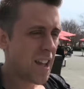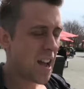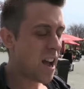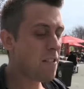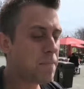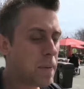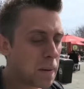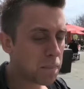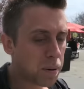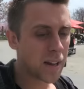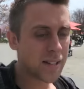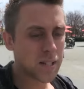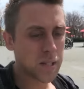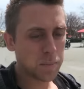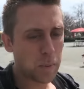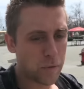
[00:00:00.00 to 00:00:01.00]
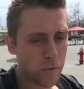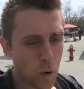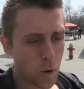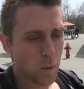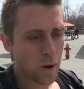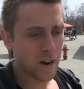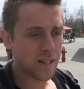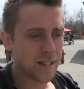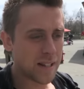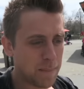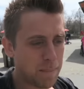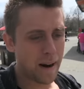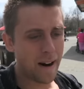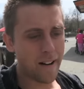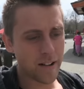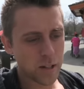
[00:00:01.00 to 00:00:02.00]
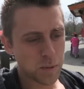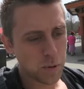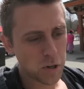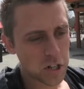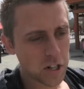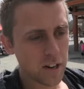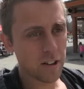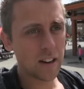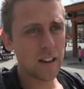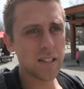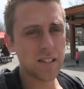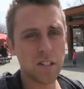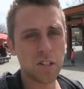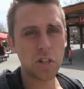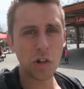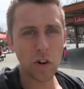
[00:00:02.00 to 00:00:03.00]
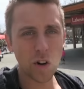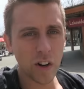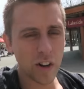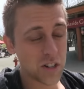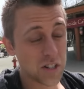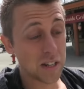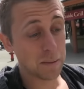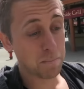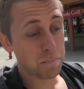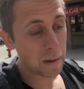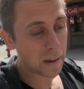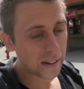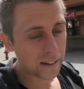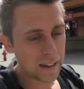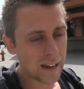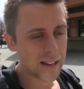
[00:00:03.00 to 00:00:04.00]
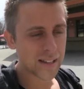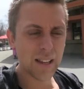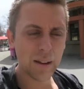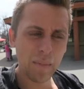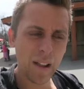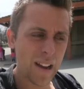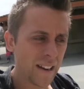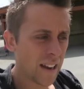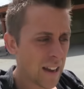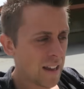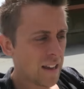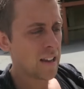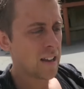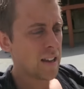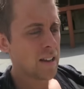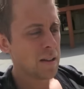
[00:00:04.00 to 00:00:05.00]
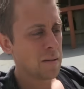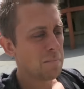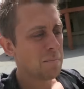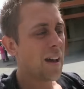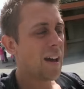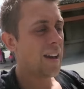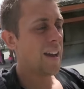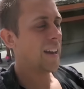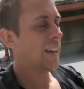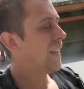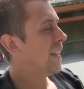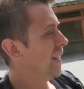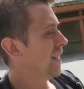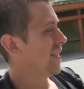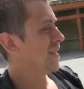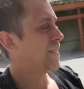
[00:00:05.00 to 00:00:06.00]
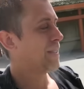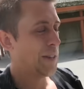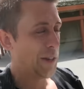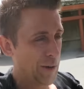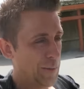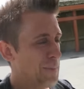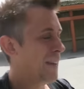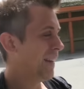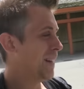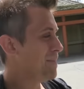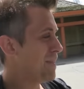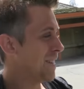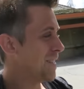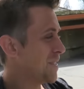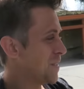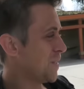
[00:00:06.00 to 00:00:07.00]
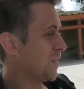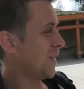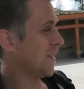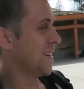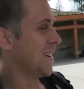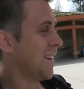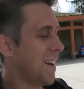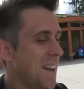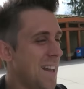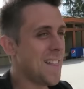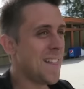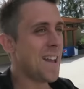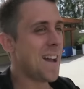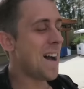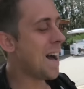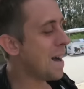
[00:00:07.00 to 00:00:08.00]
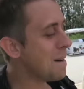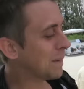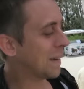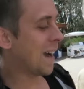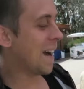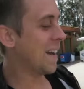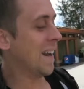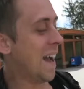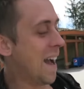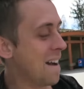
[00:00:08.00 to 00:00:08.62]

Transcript: I've been places before where I see parents pushing their kids in strollers, like big kids. I'm like, man, that kid is too big to be in a stroller. I'm kind of